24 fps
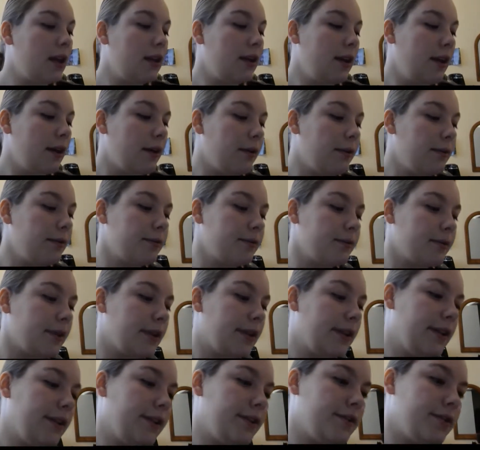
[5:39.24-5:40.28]
Now, I'm
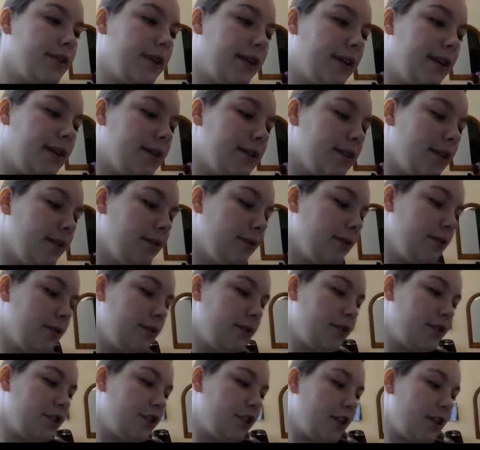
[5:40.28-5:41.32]
going to try this out
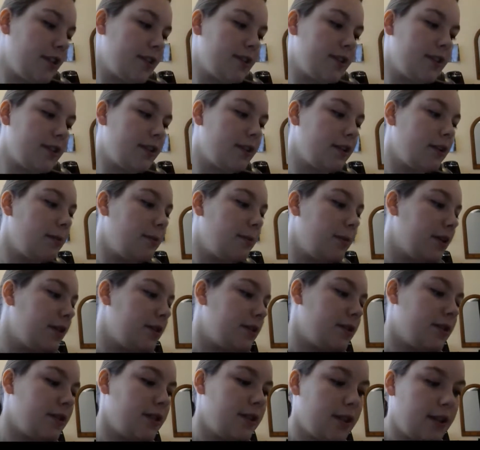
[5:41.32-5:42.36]
just a little
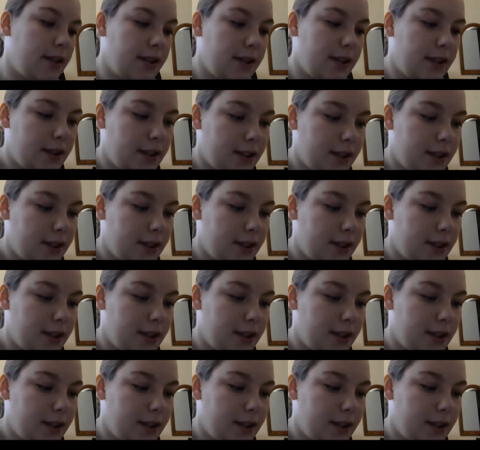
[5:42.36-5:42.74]
bit so that